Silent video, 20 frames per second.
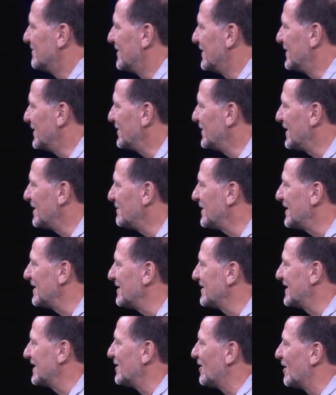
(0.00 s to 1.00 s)
But you had
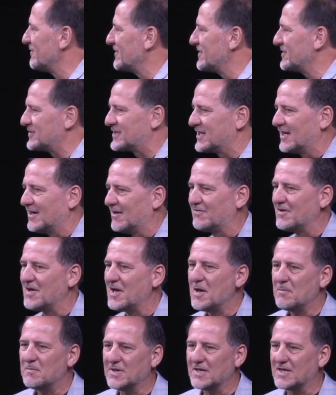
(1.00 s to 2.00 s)
better get over yourself,
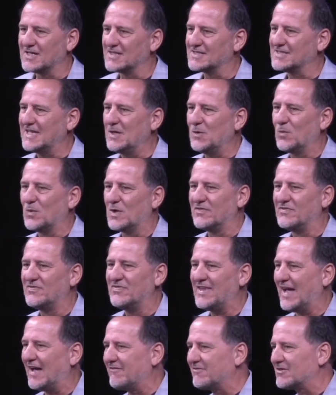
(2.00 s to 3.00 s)
because he will
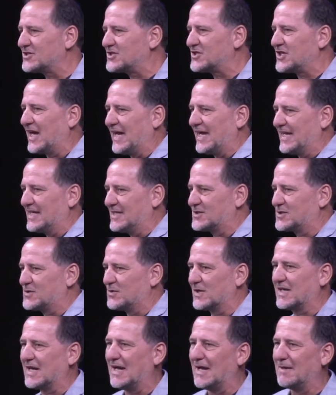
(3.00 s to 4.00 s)
never change
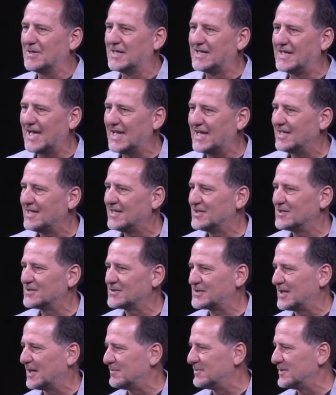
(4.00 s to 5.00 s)
to accommodate
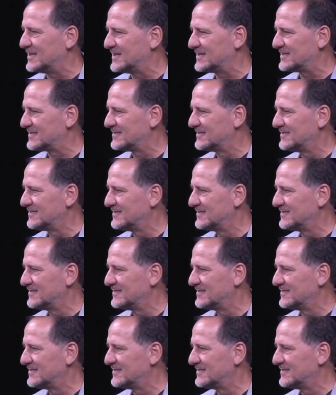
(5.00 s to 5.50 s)
your stubbornness.